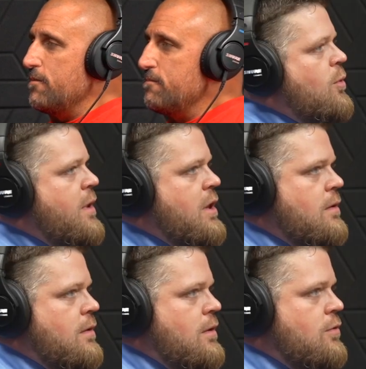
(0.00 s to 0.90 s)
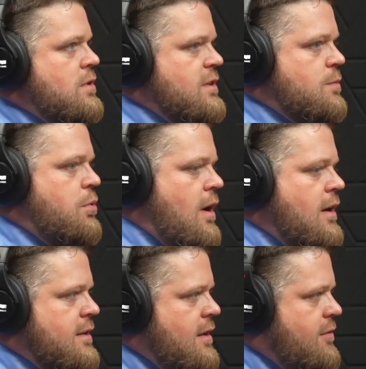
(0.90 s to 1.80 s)
Yeah, it would be a useless
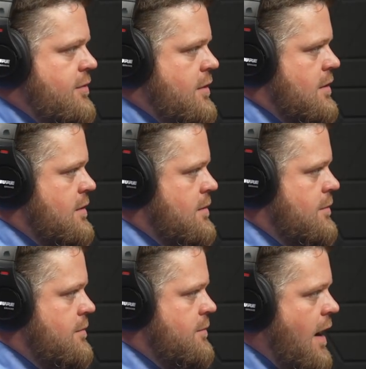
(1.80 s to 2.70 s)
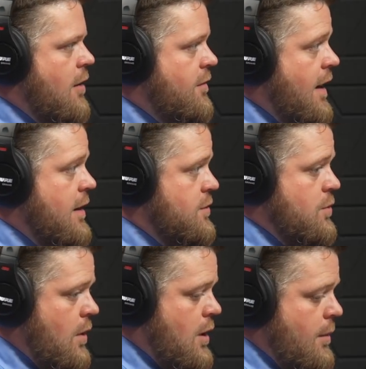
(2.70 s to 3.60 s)
product if the firefighters
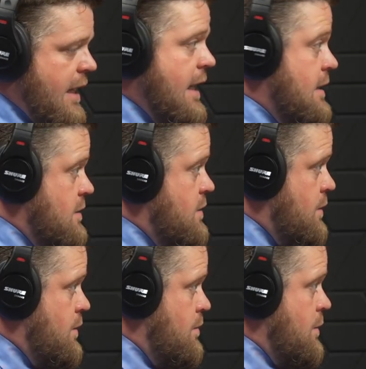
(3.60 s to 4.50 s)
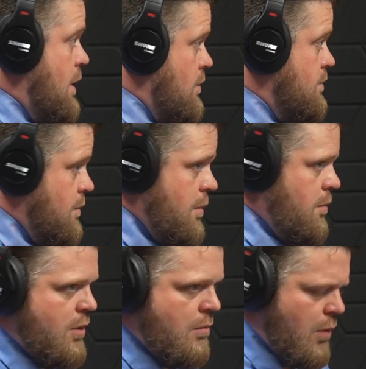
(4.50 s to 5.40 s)
who are coming in to, you know,
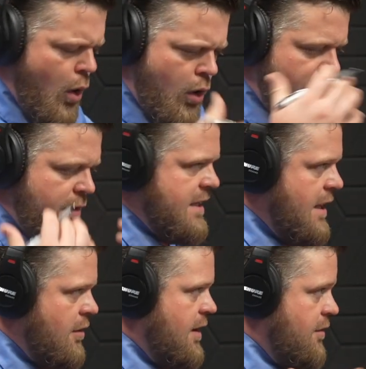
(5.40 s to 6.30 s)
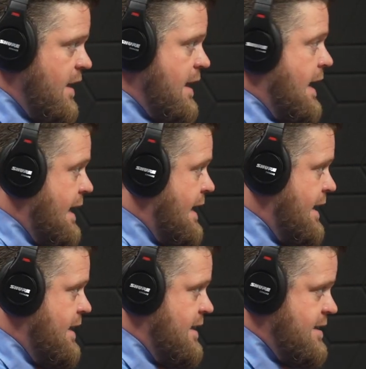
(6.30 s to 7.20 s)
all their gear and everything, and got to get
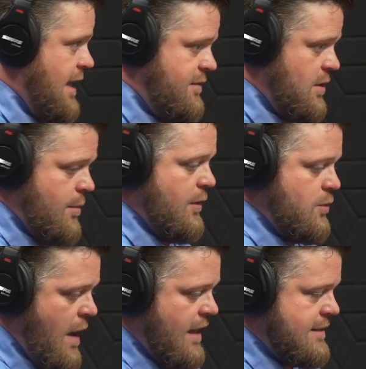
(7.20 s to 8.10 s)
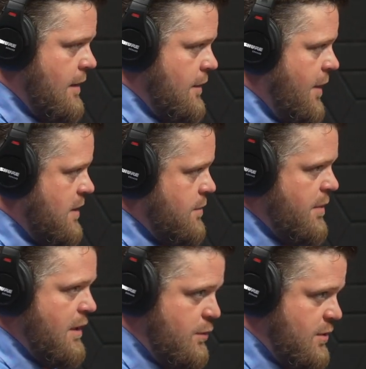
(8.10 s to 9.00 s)
in and save somebody who's passed out in the basement.
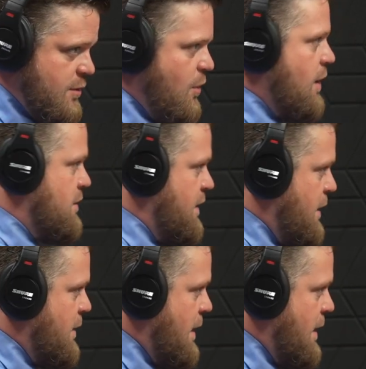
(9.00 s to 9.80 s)
It'd be a useless product if they don't know